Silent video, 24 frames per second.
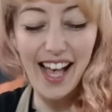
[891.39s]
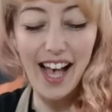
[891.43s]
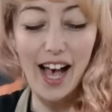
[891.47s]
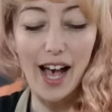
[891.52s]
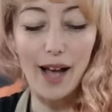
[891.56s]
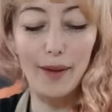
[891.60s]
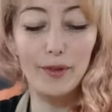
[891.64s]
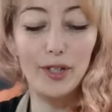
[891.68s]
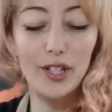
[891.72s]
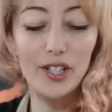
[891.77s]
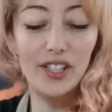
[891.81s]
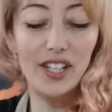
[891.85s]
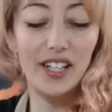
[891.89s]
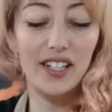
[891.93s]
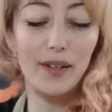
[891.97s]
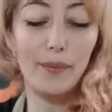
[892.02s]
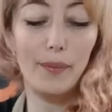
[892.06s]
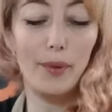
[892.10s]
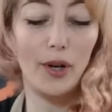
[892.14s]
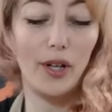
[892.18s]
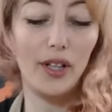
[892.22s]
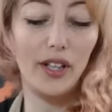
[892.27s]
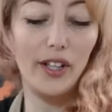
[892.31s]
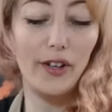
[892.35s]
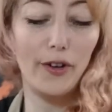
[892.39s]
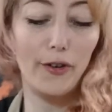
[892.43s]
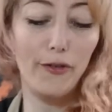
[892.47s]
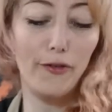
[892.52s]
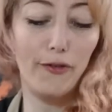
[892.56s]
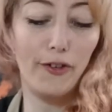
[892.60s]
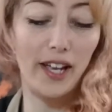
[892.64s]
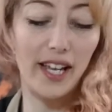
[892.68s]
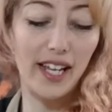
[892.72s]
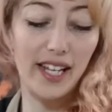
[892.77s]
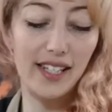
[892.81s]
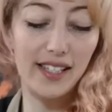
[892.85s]
I'm just going to put a little
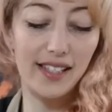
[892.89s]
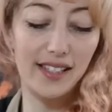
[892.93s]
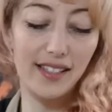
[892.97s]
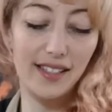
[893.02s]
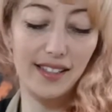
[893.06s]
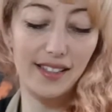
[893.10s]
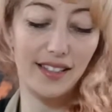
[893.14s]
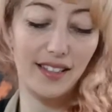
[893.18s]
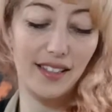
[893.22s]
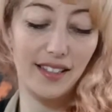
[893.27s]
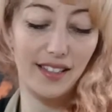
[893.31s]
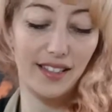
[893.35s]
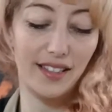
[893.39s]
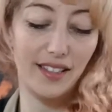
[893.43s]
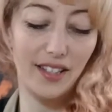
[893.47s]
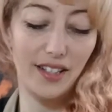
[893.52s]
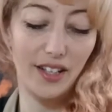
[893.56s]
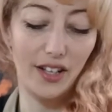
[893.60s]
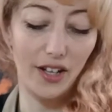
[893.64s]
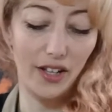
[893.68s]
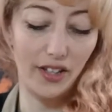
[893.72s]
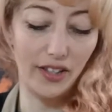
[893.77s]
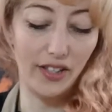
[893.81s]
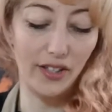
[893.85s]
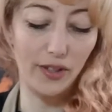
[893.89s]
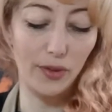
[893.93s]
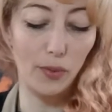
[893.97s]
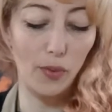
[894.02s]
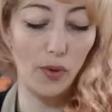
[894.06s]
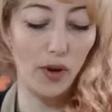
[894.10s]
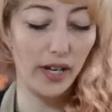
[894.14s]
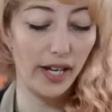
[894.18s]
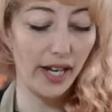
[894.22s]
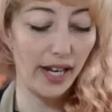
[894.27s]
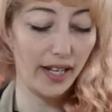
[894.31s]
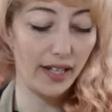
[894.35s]
face on this
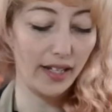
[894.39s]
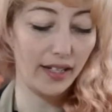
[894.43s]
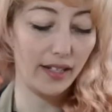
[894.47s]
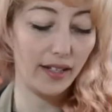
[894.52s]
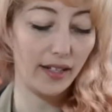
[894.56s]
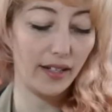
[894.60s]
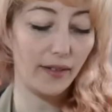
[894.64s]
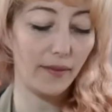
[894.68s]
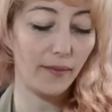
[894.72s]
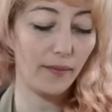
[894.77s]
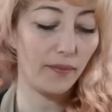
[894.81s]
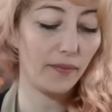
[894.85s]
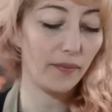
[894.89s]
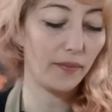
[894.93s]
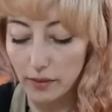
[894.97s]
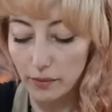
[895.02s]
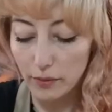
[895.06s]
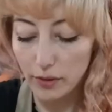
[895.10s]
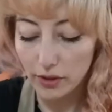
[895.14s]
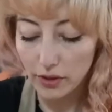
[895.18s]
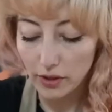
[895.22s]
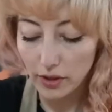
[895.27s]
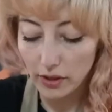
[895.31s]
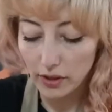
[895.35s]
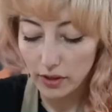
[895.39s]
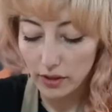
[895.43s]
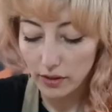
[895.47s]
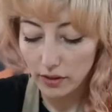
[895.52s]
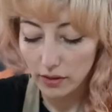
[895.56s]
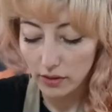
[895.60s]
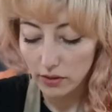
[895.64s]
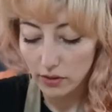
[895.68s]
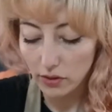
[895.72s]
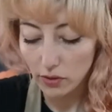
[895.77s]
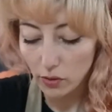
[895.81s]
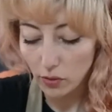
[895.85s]
one end I'm just going to
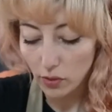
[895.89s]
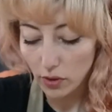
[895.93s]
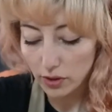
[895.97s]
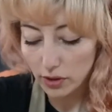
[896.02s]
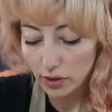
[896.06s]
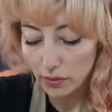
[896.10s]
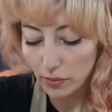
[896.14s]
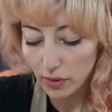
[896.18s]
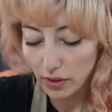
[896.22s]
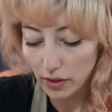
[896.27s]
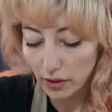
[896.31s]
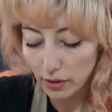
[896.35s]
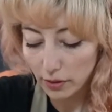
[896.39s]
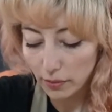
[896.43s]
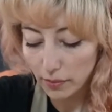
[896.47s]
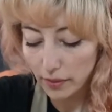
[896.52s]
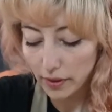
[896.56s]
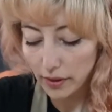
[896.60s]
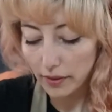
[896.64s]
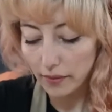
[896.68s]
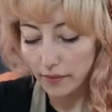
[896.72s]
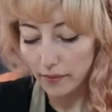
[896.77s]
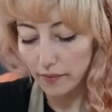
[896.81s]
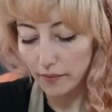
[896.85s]
squash them a little bit.